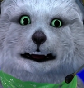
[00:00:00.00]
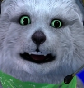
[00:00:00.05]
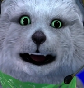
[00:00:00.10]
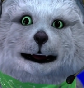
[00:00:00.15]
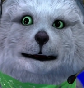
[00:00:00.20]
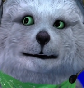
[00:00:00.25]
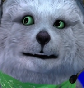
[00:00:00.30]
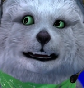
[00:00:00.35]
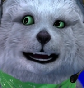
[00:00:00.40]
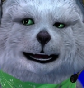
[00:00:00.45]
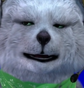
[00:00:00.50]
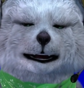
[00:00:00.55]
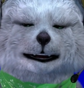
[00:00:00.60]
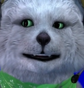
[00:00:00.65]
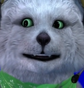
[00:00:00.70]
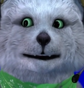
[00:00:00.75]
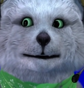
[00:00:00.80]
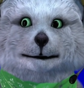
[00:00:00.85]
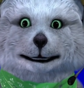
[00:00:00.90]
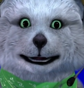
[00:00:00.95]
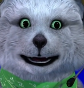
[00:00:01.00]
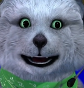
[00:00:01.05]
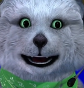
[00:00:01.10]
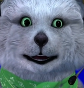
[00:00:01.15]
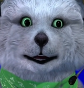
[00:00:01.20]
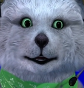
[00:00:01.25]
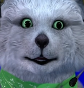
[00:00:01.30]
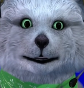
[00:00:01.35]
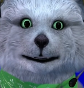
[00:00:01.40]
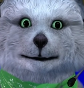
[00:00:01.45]
a
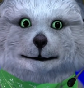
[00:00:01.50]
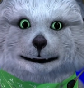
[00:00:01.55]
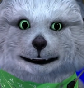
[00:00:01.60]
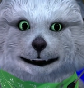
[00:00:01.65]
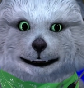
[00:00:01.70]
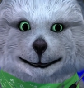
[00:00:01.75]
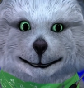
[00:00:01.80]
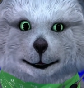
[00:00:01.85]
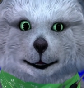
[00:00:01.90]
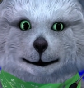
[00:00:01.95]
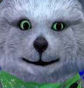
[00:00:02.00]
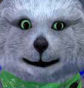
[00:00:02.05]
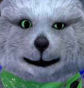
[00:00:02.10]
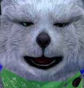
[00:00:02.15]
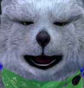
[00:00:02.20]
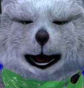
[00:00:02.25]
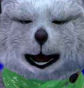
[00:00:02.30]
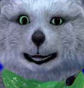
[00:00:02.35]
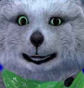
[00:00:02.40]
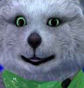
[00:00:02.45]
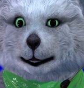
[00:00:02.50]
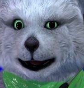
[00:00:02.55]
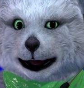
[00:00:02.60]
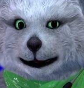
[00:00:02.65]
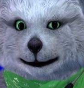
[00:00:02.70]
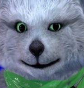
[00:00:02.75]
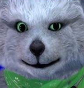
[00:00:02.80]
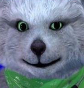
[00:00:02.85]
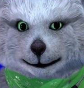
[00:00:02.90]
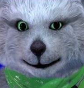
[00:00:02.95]
gameplay or stream along with
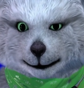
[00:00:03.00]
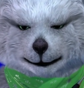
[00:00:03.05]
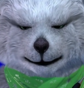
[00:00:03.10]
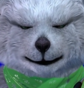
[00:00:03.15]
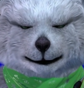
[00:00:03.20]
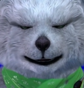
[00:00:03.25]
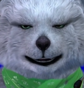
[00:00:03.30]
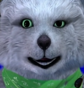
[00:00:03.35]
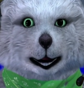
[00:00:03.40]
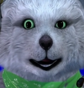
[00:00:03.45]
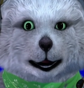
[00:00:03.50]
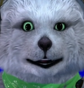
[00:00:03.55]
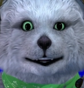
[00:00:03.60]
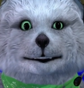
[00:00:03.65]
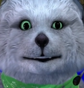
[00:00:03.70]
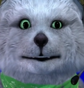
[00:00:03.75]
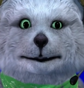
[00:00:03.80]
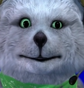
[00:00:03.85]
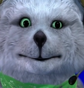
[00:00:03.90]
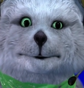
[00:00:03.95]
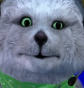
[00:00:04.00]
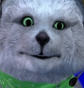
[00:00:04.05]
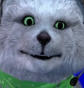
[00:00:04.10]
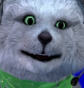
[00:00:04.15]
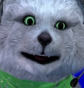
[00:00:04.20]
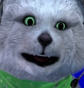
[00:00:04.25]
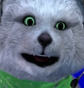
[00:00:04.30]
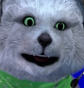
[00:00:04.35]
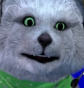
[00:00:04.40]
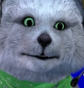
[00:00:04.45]
it, so keep in
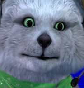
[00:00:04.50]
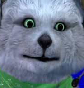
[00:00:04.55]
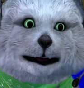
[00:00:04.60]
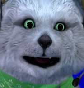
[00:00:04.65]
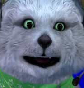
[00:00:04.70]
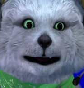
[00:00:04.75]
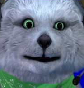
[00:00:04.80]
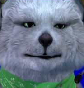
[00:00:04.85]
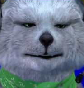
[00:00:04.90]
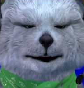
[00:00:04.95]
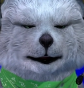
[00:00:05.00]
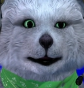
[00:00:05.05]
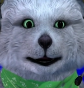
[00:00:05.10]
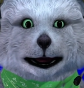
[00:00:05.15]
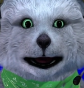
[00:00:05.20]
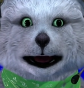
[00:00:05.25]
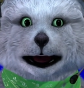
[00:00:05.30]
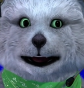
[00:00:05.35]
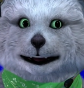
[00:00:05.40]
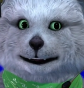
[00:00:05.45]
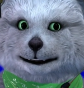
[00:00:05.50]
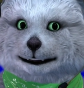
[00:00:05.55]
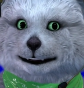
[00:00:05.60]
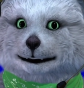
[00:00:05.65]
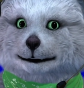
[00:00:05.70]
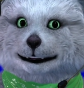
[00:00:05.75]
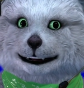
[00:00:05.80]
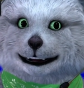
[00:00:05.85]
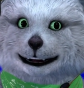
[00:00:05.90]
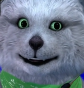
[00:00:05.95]
mind that it does take a lot of your
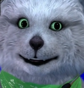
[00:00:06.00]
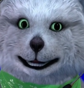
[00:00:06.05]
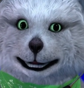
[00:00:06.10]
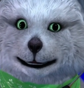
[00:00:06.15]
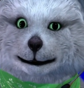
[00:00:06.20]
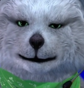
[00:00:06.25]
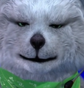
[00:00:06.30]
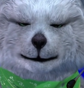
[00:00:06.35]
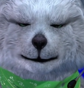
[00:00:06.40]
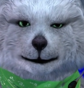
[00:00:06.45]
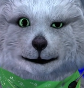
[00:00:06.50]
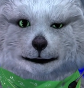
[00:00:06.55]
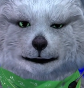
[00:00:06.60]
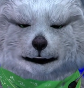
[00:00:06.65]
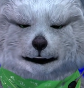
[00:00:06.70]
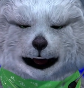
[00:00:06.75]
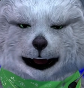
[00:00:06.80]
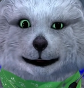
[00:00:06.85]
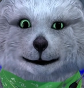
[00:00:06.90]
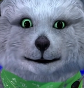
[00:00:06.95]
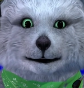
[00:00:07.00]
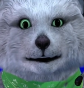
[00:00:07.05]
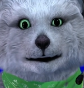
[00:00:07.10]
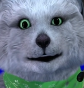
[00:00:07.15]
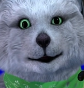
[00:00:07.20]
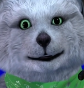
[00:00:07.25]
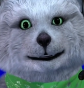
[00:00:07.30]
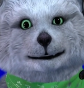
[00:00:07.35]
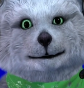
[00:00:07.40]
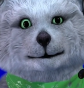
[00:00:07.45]
C P U.
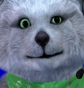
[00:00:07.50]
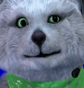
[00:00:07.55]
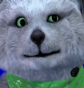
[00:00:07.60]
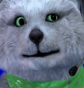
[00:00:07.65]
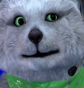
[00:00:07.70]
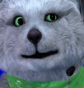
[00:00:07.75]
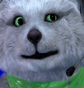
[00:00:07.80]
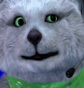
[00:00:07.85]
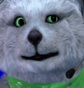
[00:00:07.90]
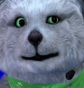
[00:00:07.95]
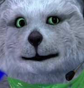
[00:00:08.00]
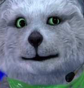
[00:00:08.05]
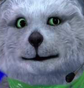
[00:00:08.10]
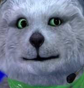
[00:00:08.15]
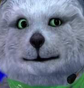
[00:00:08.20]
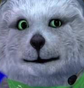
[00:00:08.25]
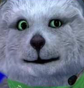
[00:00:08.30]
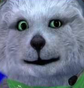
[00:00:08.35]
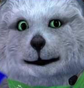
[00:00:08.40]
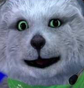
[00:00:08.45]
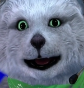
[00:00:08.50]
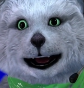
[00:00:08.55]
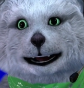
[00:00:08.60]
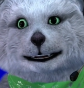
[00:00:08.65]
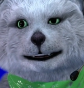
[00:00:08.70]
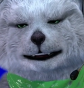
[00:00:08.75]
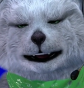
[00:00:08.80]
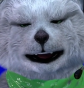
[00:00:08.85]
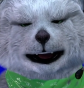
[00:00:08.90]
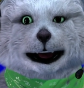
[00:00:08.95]
And let's
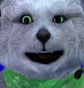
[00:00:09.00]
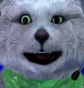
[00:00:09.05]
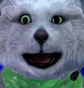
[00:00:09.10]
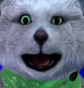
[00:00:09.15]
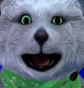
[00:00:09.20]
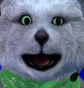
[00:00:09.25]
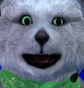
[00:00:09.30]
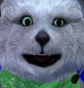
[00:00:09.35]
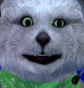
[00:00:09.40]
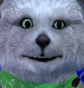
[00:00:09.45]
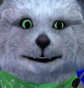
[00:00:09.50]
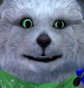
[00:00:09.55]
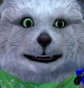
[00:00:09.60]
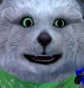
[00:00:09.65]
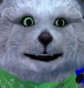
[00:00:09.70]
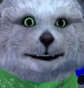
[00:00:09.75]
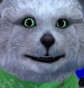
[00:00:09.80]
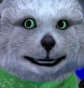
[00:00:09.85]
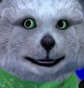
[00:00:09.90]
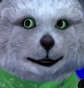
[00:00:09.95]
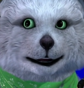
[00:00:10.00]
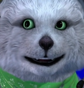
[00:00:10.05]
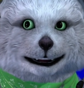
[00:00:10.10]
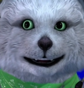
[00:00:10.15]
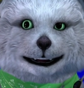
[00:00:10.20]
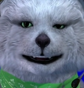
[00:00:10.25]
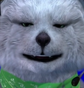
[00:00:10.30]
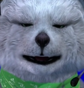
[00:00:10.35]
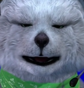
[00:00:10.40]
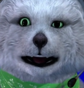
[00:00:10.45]
see, and another thing that you
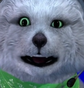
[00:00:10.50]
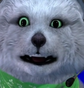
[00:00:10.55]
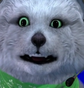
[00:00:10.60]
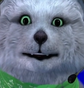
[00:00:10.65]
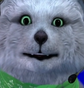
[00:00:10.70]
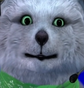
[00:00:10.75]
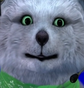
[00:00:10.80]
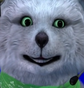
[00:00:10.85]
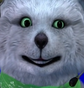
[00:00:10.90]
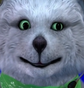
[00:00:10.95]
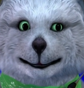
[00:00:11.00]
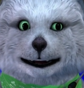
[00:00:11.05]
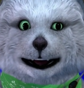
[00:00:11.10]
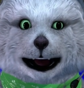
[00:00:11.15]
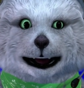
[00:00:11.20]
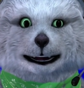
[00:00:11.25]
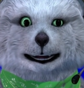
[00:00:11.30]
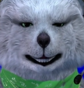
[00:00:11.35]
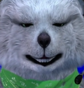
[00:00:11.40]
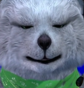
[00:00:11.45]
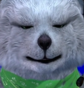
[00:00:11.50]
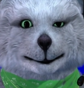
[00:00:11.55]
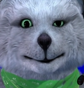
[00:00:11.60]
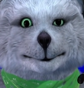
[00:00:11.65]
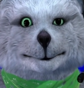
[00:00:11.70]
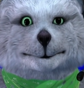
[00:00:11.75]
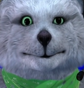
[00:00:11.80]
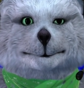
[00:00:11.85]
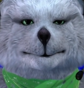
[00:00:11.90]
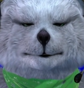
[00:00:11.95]
need is O B S,
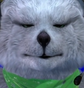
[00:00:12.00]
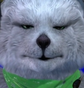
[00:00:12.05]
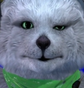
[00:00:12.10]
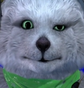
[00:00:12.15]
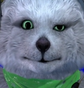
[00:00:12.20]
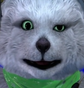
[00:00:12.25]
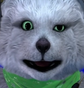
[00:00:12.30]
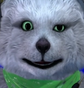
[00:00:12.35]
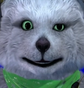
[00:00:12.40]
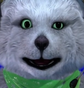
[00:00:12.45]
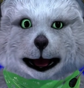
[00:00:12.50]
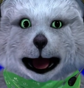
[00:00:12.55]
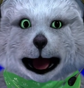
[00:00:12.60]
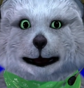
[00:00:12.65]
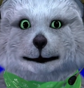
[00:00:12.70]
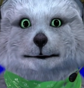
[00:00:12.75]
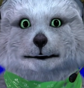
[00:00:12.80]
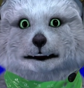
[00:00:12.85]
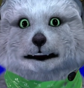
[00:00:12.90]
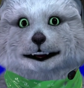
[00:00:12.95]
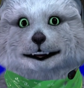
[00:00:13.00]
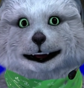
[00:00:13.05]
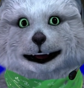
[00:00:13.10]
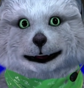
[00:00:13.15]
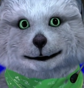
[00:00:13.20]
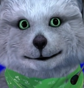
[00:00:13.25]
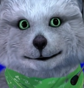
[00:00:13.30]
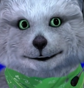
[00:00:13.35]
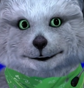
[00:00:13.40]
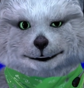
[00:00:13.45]
Open Broadca-
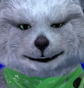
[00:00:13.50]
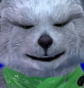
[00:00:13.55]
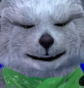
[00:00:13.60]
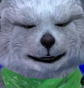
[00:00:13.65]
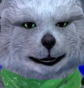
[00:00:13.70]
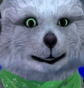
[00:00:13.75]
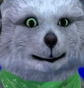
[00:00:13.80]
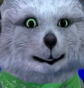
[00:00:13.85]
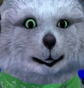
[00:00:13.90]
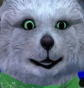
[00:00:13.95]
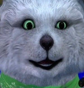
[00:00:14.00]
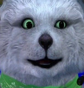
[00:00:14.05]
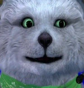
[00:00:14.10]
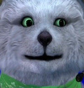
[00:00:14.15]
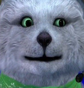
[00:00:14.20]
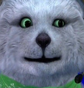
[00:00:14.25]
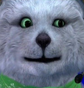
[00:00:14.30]
Broadcasting Software.